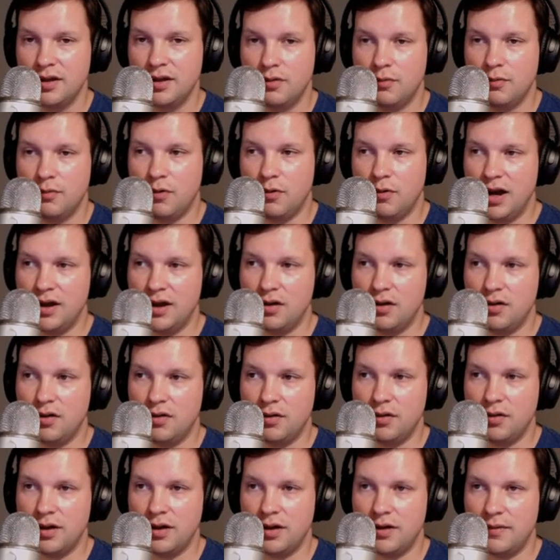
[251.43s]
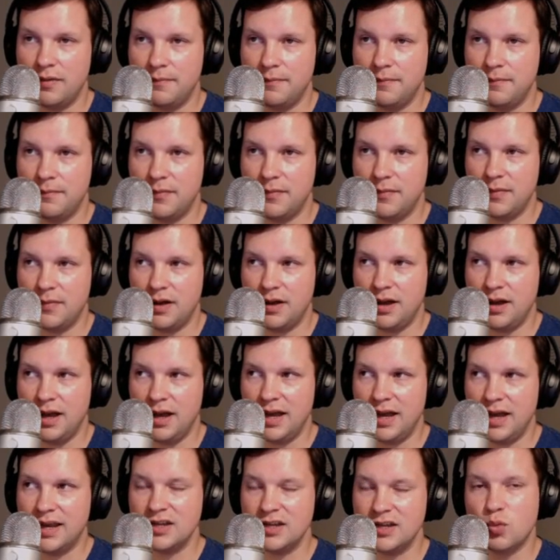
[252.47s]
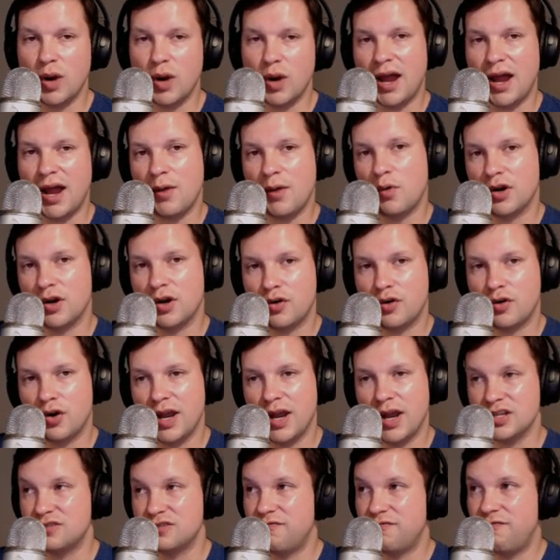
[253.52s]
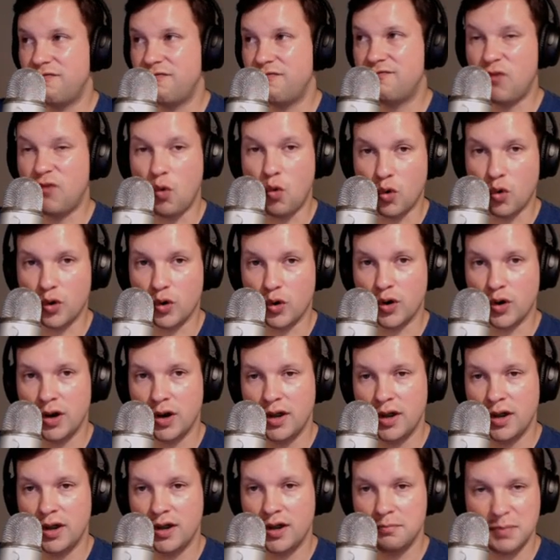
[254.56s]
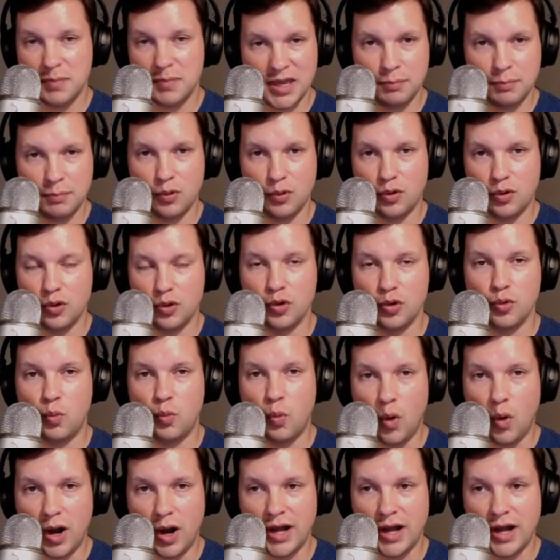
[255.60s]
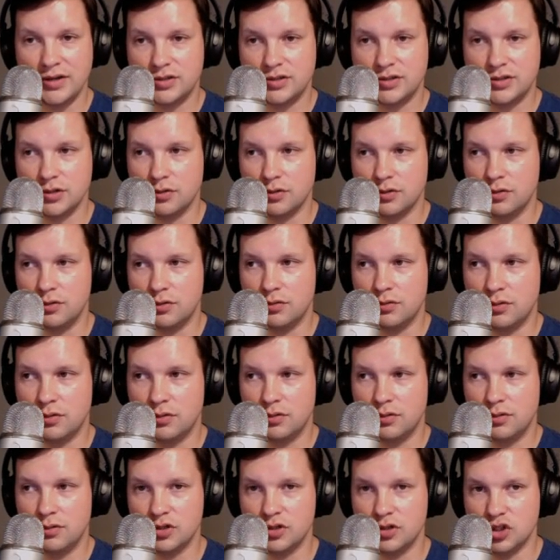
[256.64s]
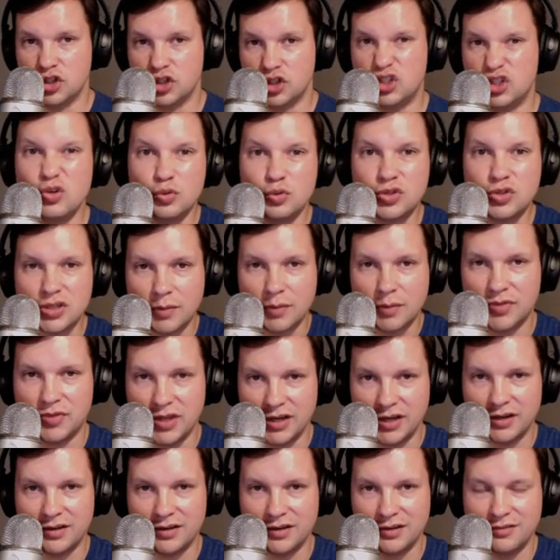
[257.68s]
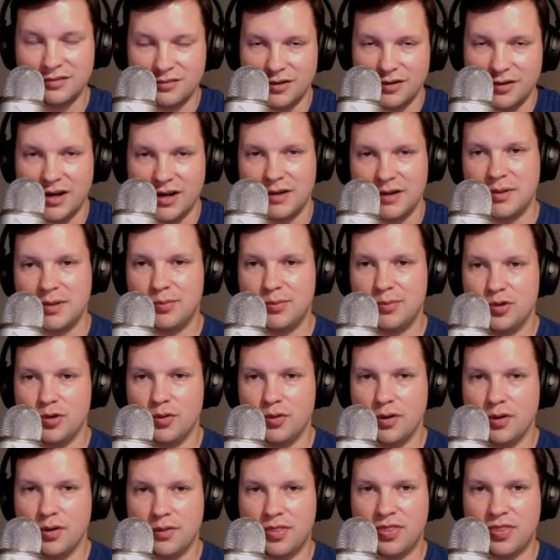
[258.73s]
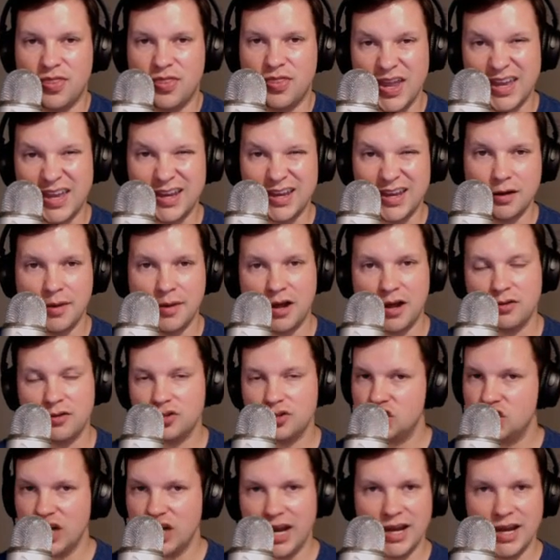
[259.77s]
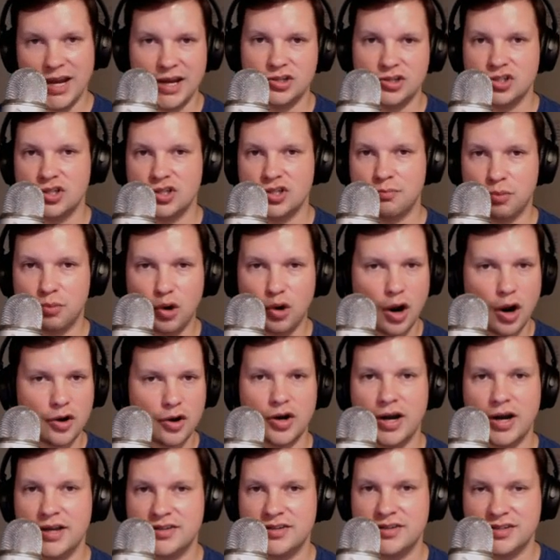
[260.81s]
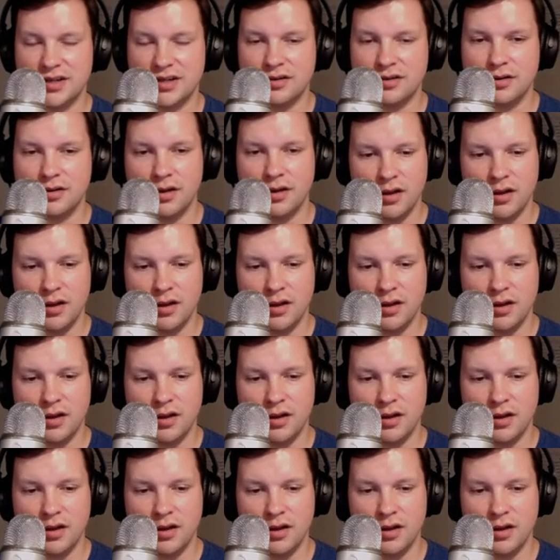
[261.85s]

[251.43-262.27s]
While I guess what I want to create is for people who want to do something, right? People who are thinking about change and progress. And